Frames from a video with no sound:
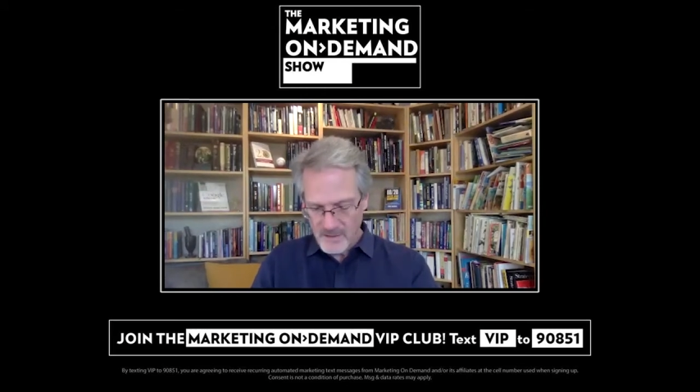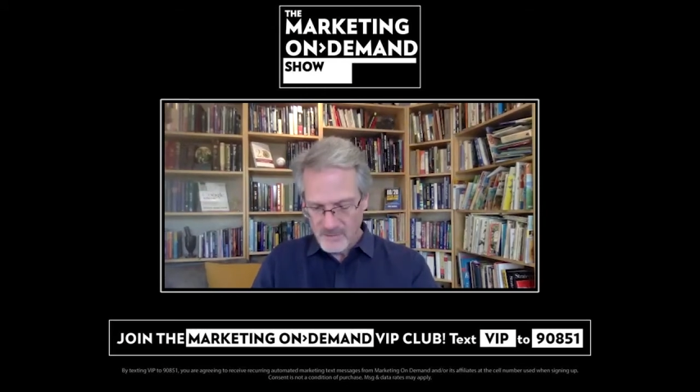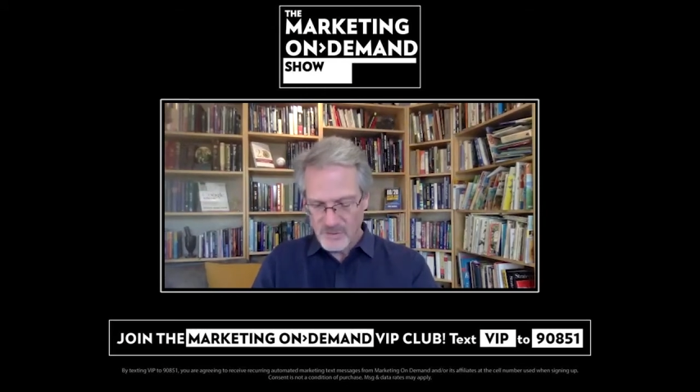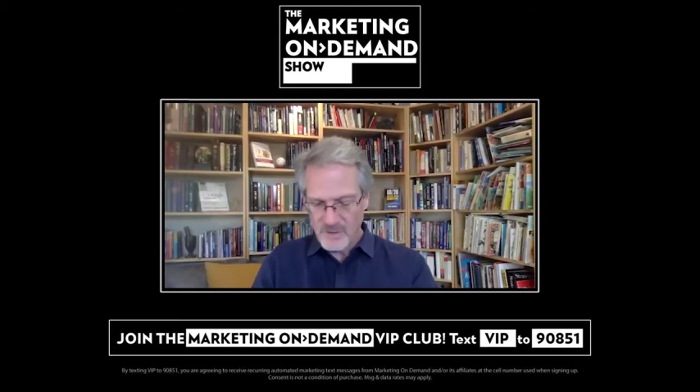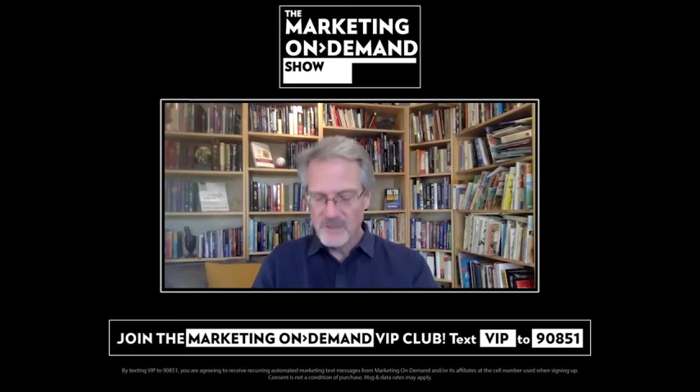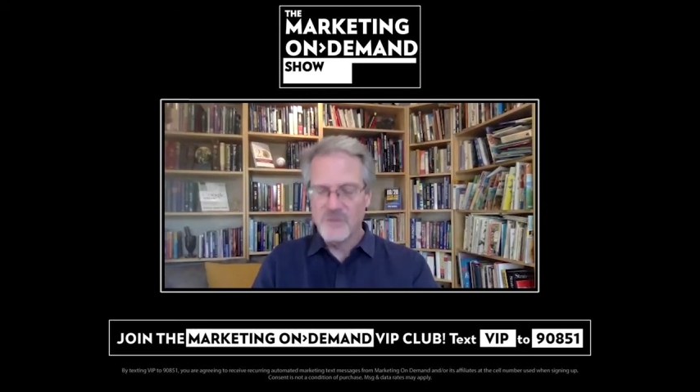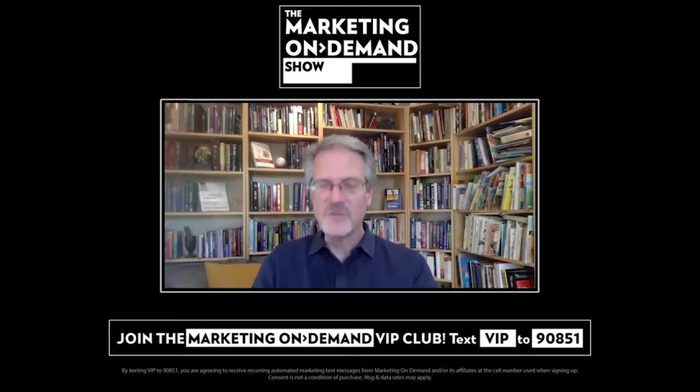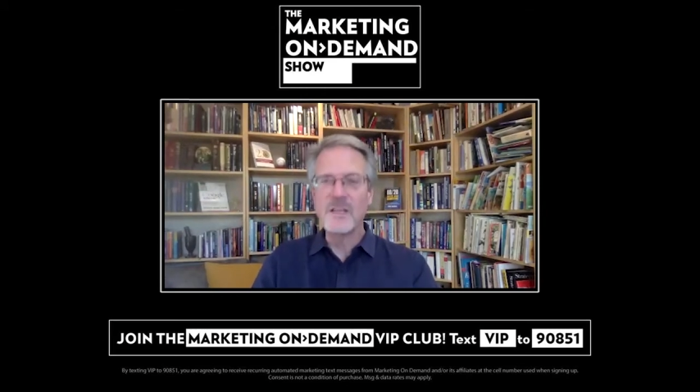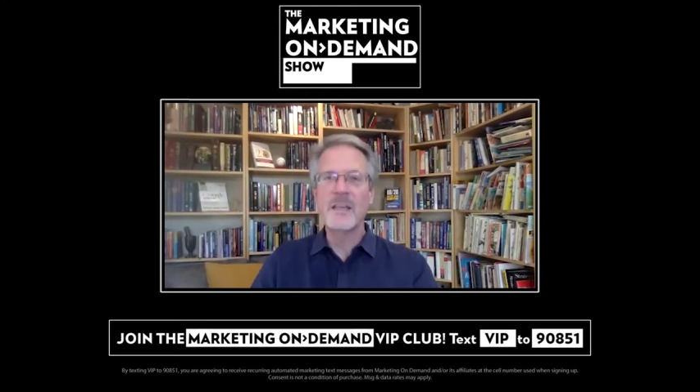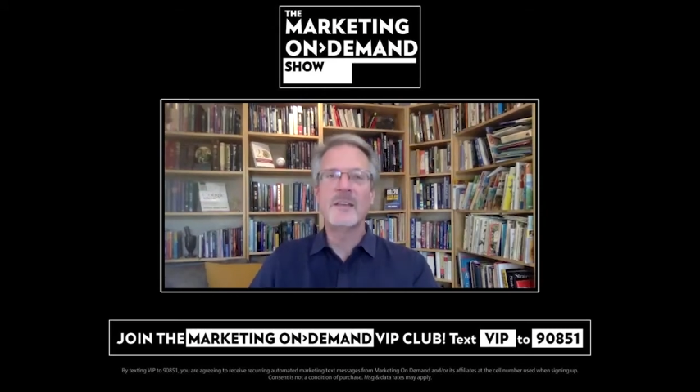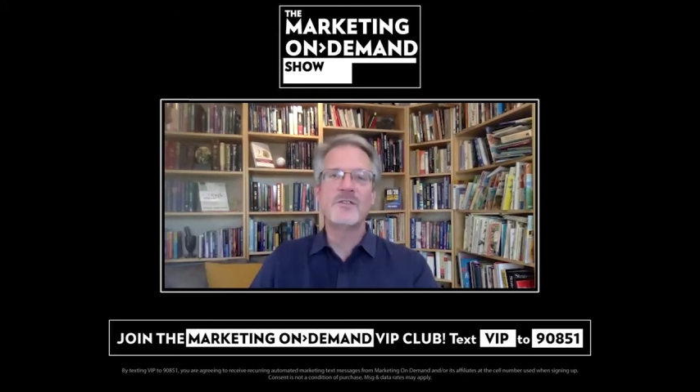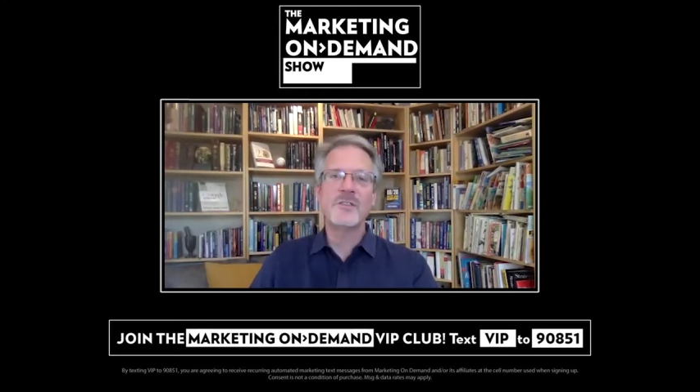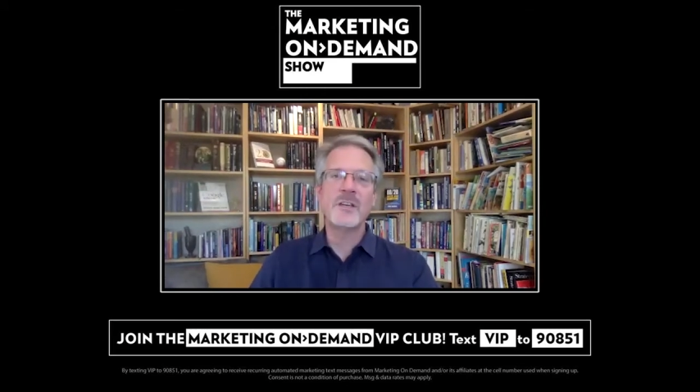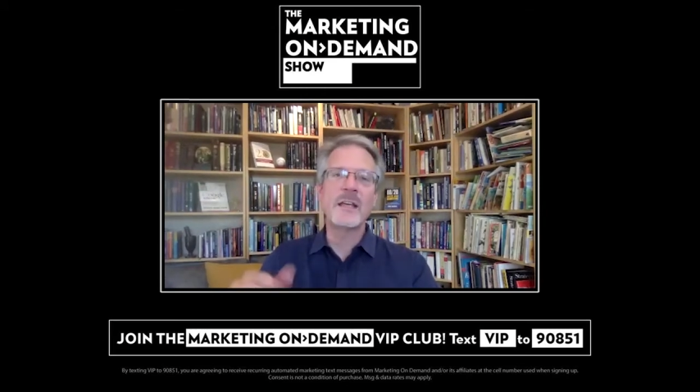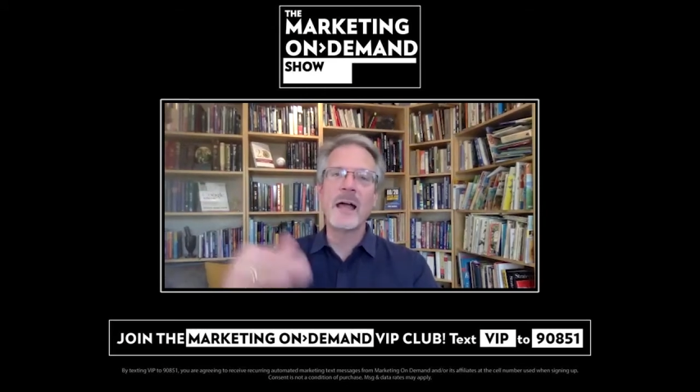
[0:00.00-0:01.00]
she, she,
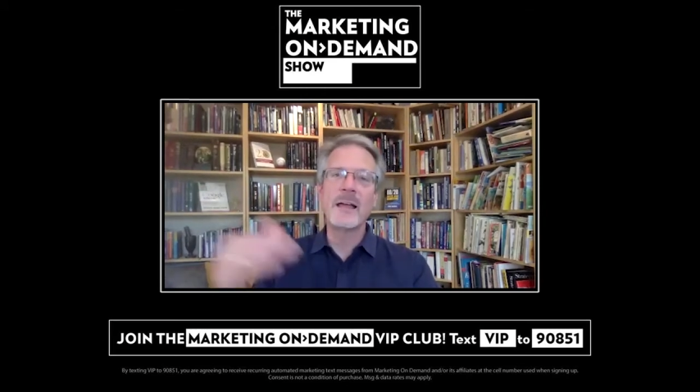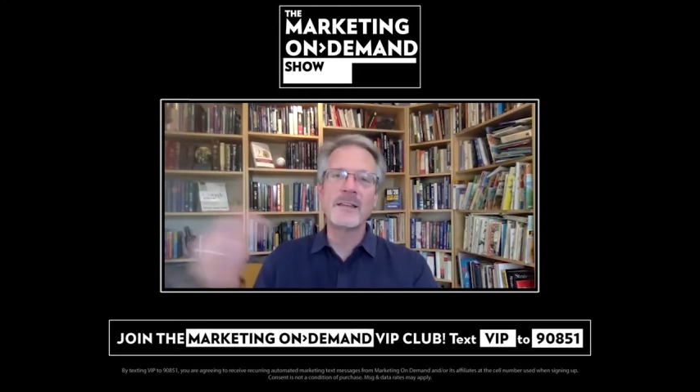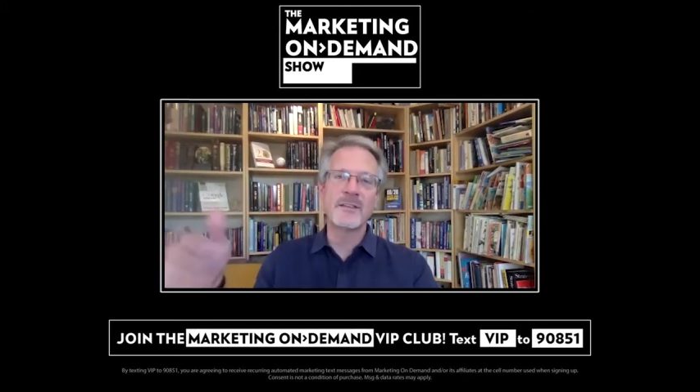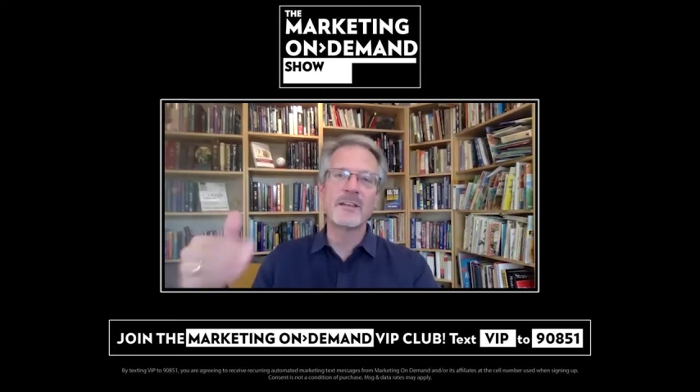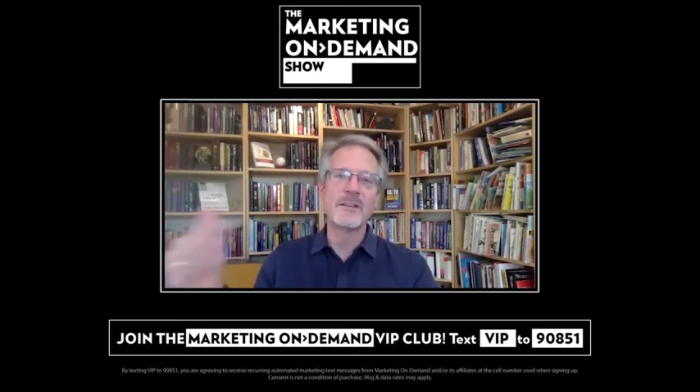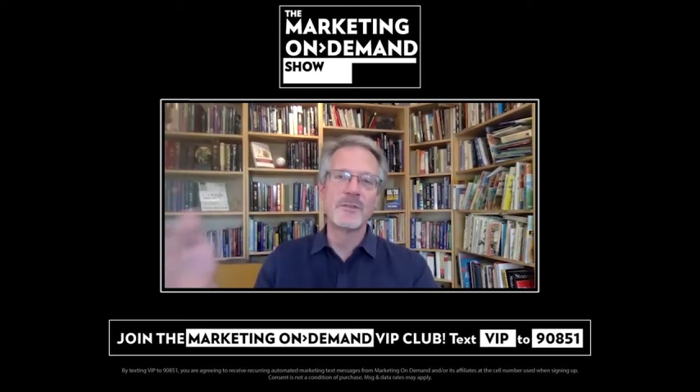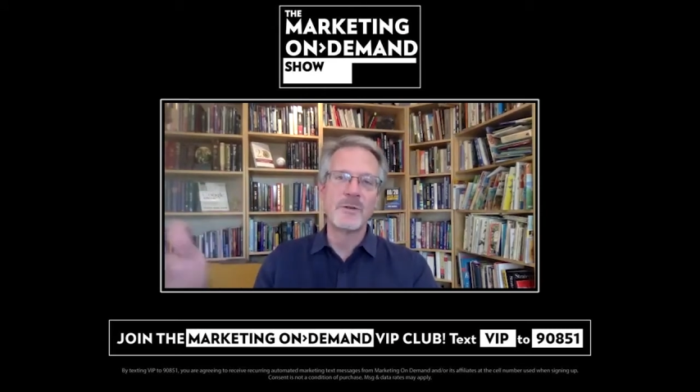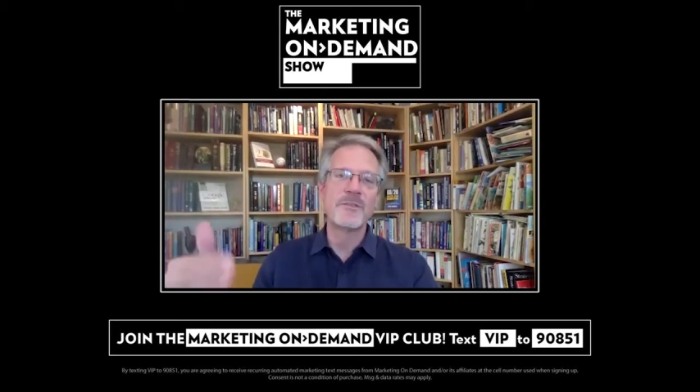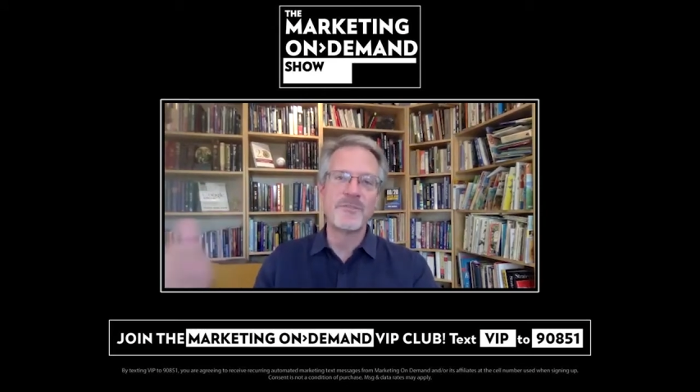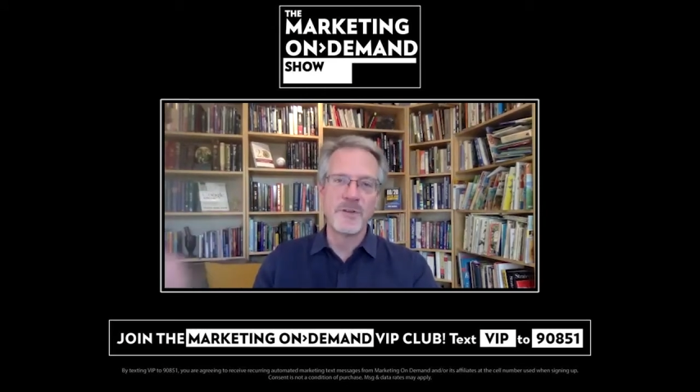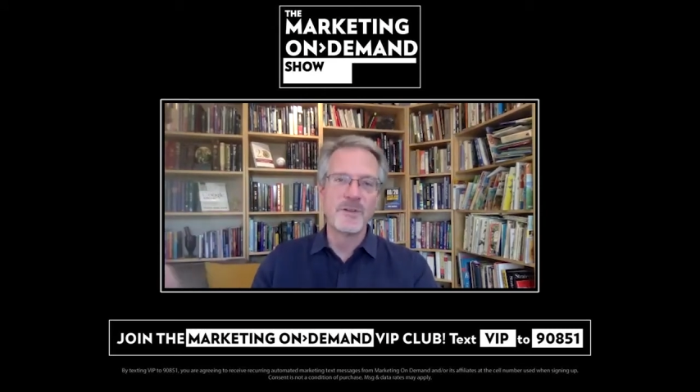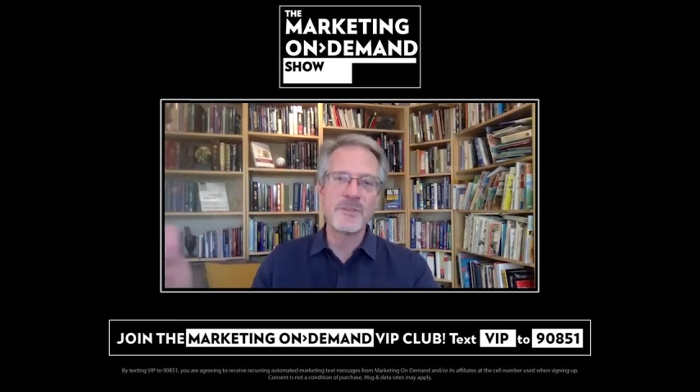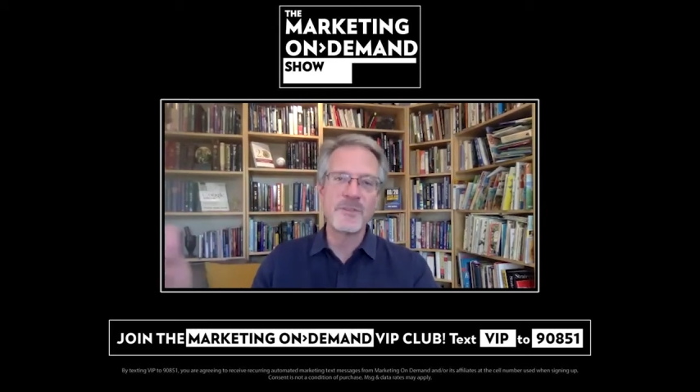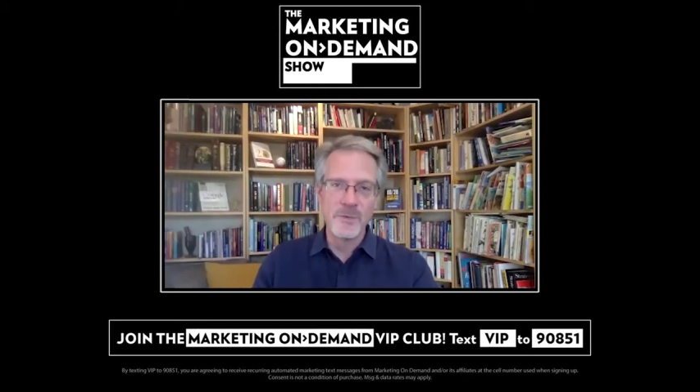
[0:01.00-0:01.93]
she constantly refers